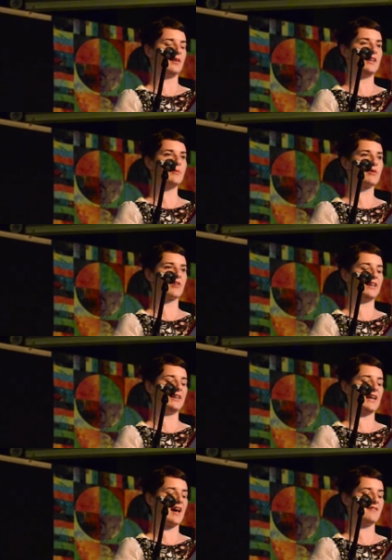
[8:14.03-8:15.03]
Liberate
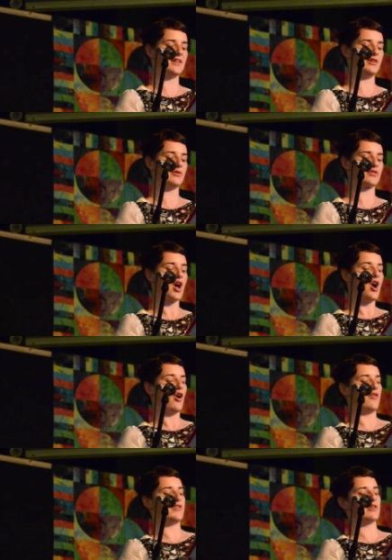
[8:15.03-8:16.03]
the avenues
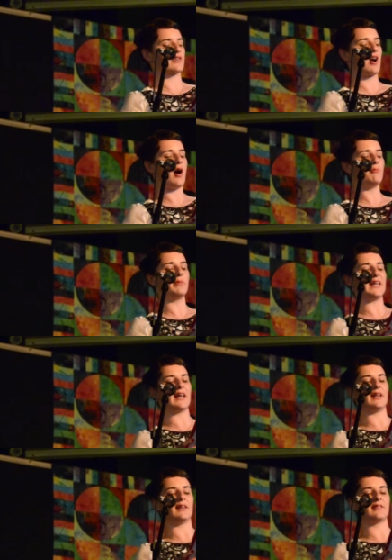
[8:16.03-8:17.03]
of your
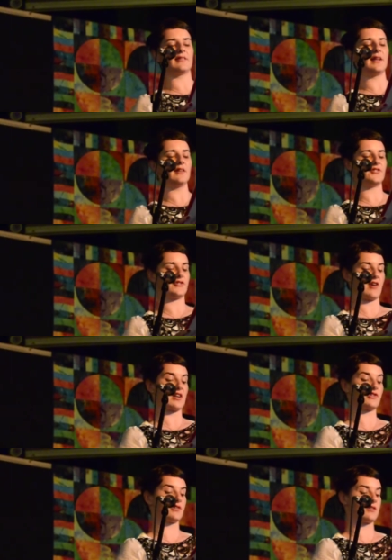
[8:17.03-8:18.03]
complicated steel
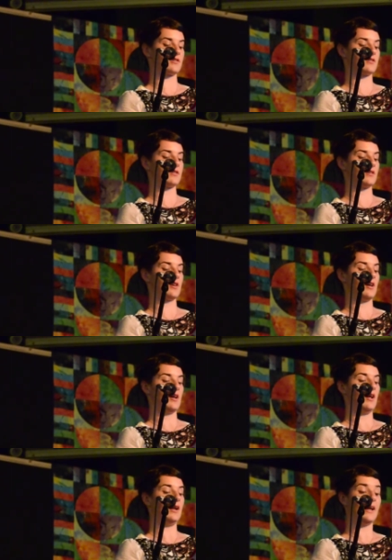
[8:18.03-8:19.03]
structures.
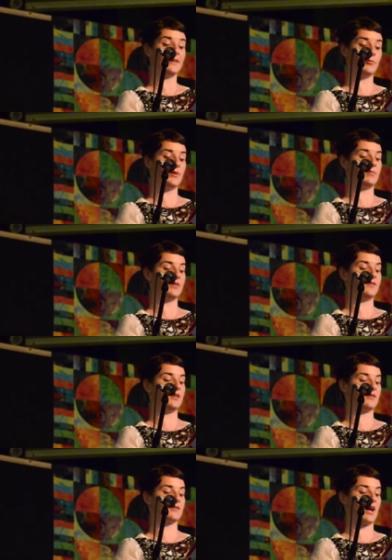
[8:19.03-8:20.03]
Let the people see
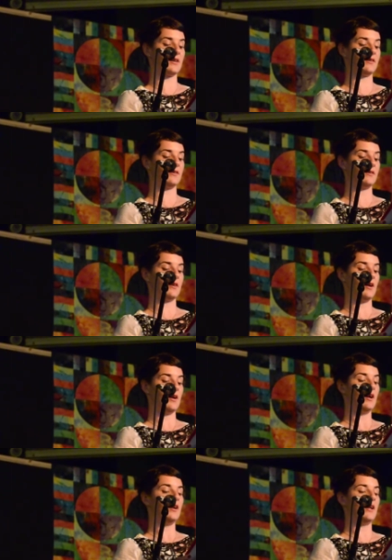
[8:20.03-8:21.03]
the sun.
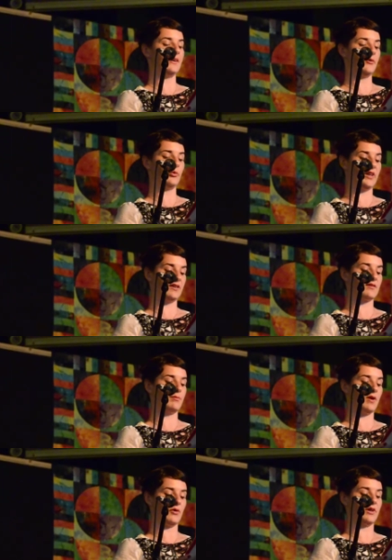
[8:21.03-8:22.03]
Let the winds
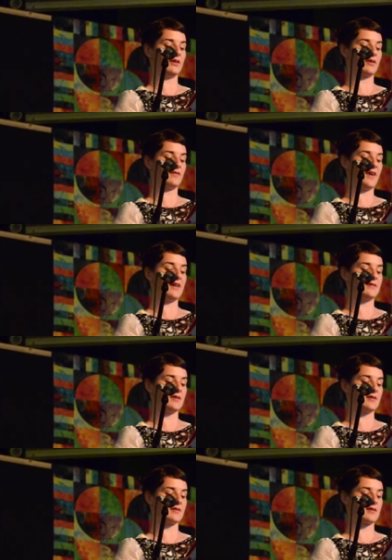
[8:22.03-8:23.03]
blow in their
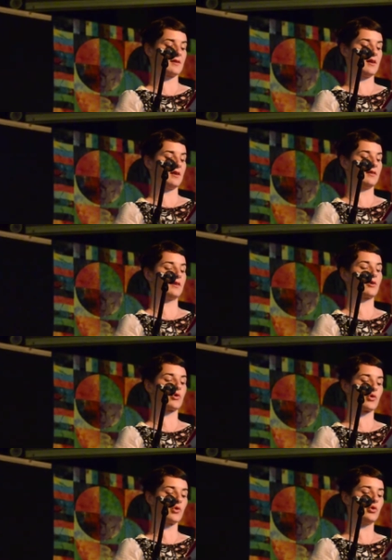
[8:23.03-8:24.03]
faces. The
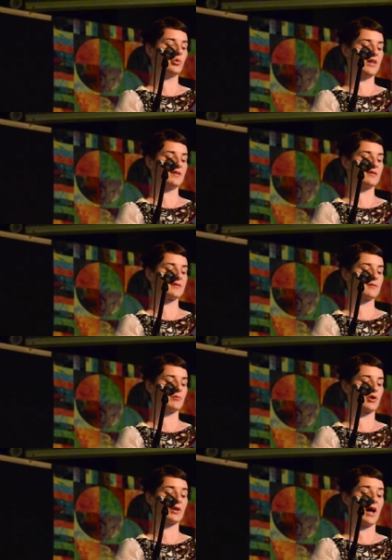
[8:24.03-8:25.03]
cruel winds
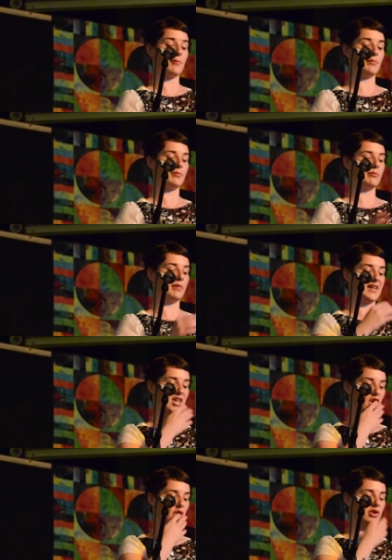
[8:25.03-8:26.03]
brought up by
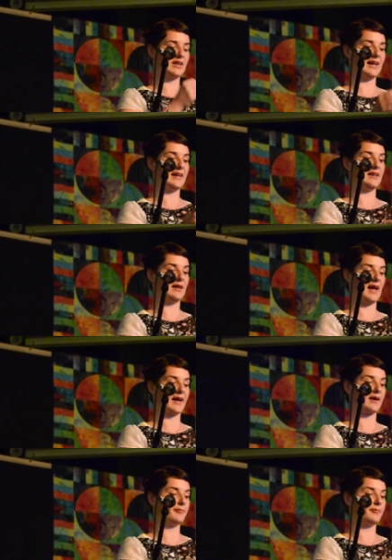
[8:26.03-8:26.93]
the old lady leg.